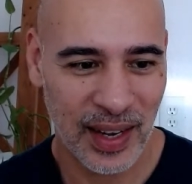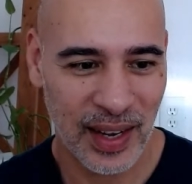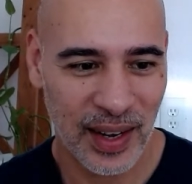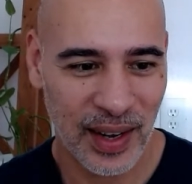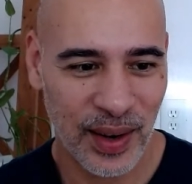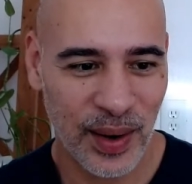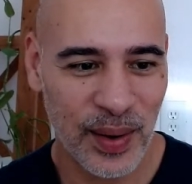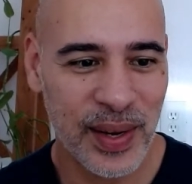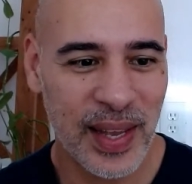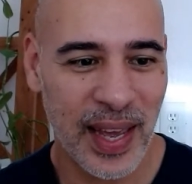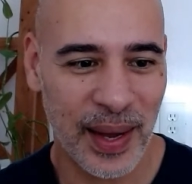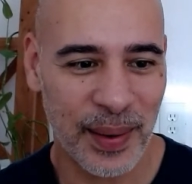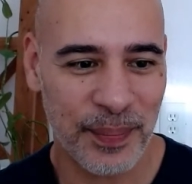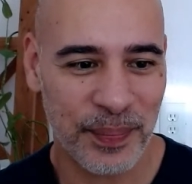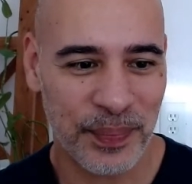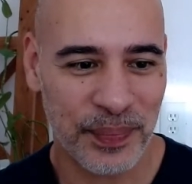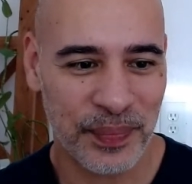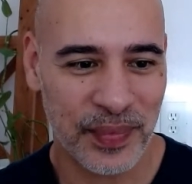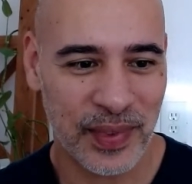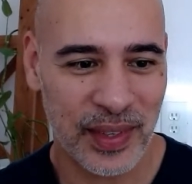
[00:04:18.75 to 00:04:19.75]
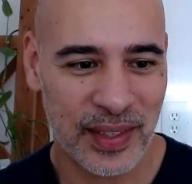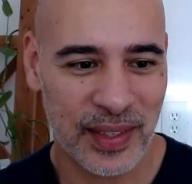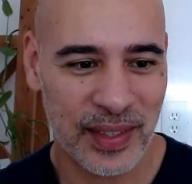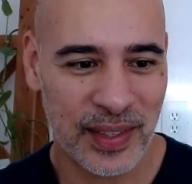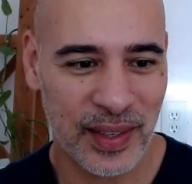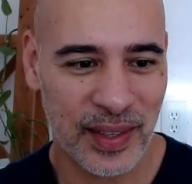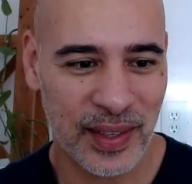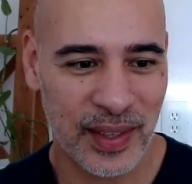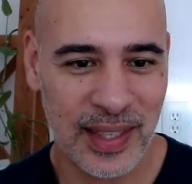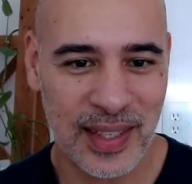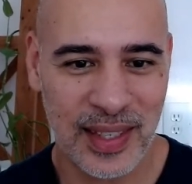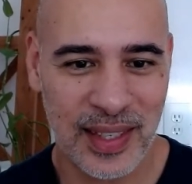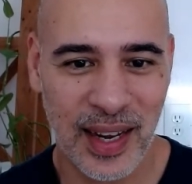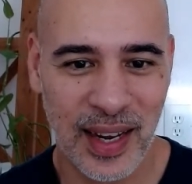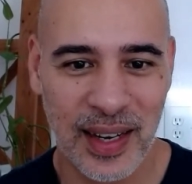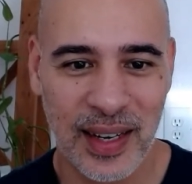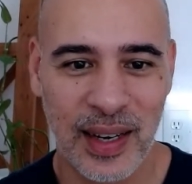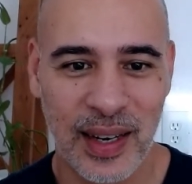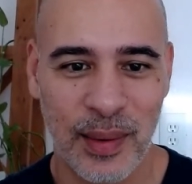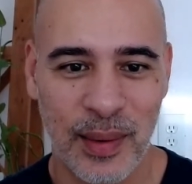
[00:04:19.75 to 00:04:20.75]
Okay, so let's
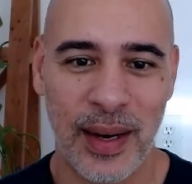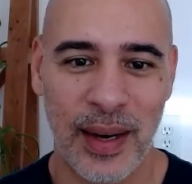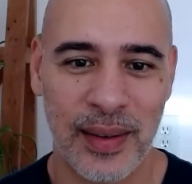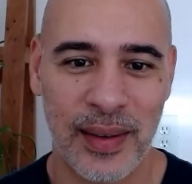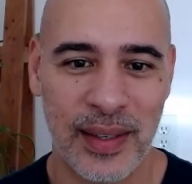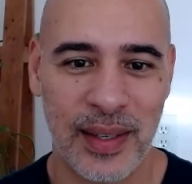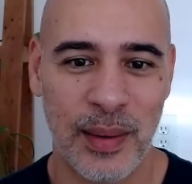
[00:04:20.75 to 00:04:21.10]
talk about